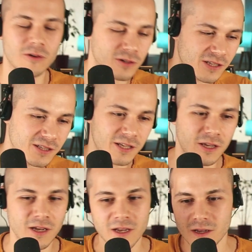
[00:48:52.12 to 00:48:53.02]

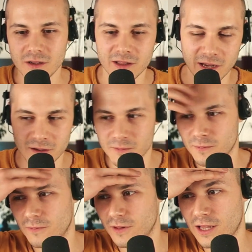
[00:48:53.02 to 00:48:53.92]
constantly like
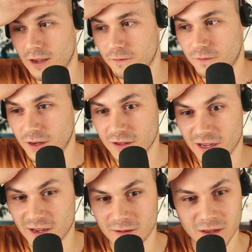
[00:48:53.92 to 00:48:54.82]
live
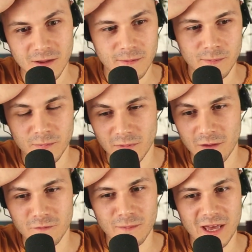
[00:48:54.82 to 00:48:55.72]
feeding
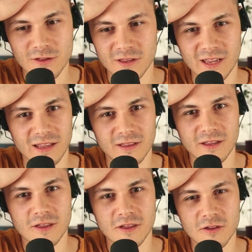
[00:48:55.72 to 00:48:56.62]
information that
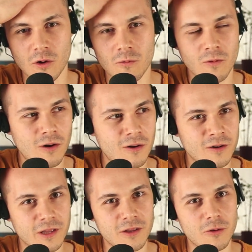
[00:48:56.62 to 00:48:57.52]
this is so
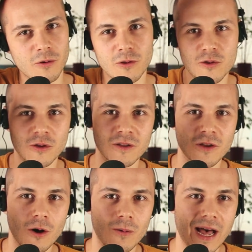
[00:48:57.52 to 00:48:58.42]
wrong, you
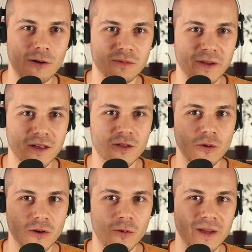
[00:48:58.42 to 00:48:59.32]
shouldn't go out because
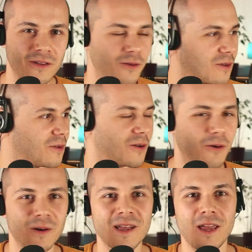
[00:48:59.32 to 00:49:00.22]
you're going
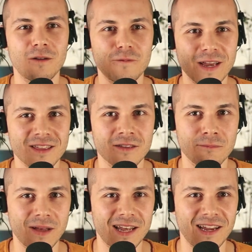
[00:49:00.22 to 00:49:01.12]
to, infect
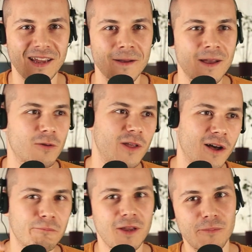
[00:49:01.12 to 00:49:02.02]
somebody,
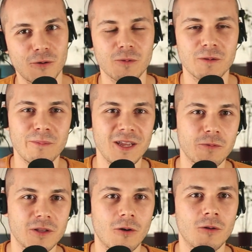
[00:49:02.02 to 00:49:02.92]
young people will meet with